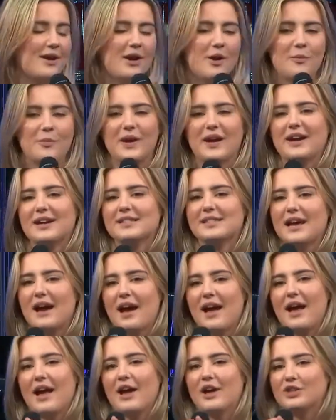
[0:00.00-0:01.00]
Because
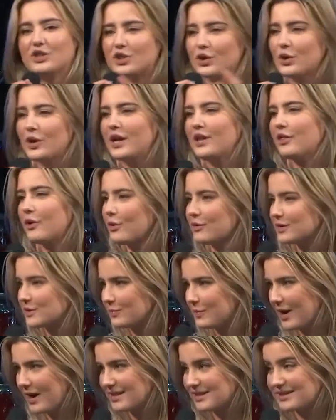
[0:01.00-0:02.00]
during those
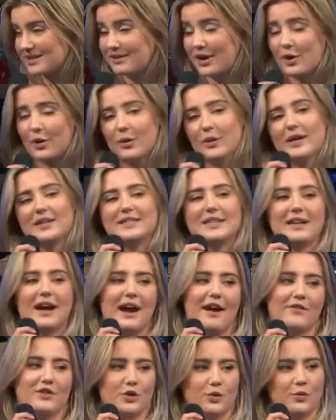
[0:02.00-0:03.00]
months, not only did I
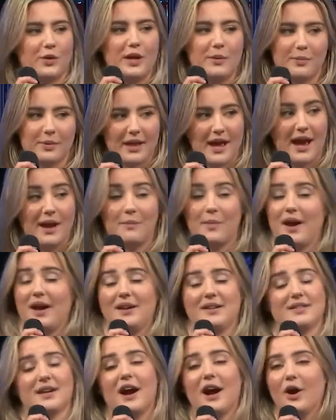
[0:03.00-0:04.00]
have to replan my
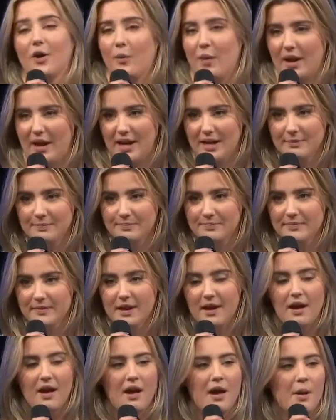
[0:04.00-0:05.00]
entire wedding,
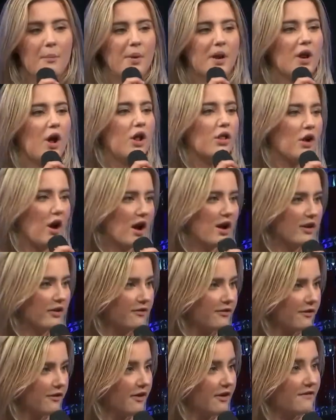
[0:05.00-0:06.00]
but a lot
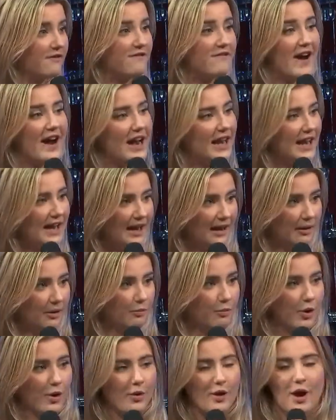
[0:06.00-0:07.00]
of fighting
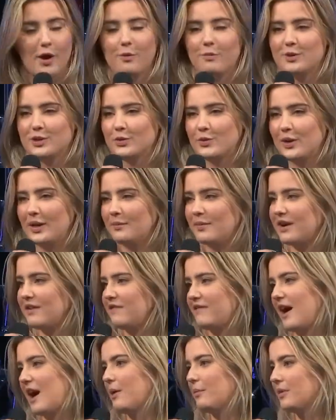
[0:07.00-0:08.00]
broke out between my
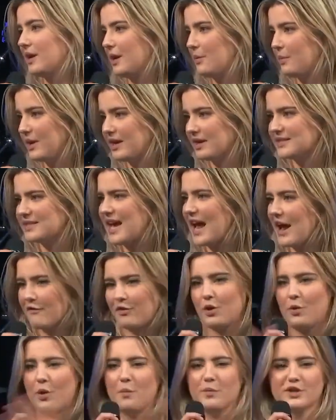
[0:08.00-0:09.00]
family because
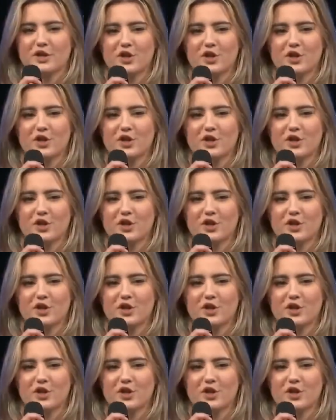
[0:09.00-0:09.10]
everyone was